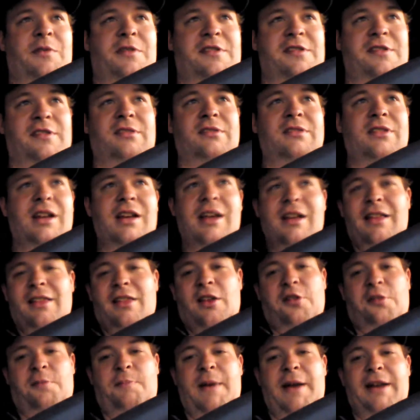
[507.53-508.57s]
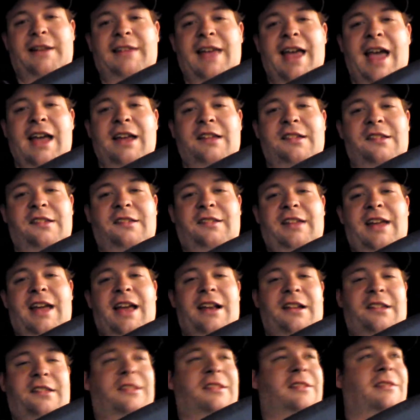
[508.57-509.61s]
which are those big tanks you see
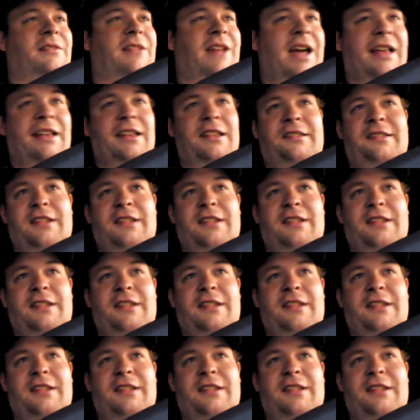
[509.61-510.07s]
on the